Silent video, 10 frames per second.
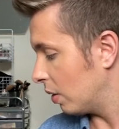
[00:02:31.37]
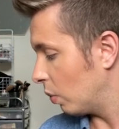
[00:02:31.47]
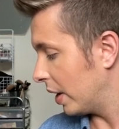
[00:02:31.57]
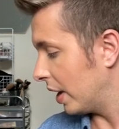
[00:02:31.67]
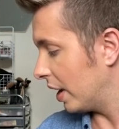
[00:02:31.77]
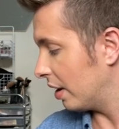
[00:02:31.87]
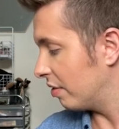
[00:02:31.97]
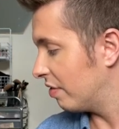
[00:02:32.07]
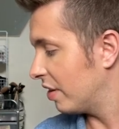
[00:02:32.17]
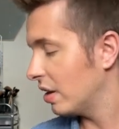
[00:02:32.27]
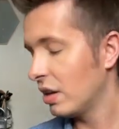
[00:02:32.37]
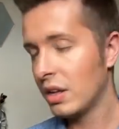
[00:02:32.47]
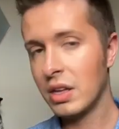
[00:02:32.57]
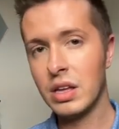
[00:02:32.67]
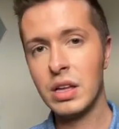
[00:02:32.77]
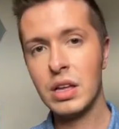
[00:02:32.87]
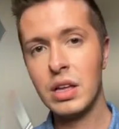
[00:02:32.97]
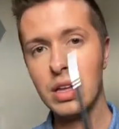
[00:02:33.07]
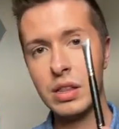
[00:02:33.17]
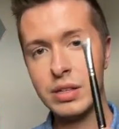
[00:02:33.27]
with
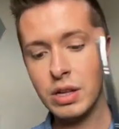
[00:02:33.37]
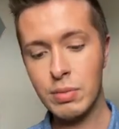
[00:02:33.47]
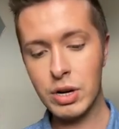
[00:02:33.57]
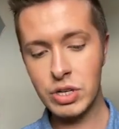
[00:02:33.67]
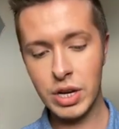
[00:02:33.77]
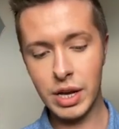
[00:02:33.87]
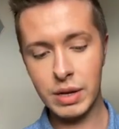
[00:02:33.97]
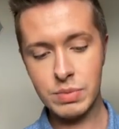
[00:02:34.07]
this little brush here.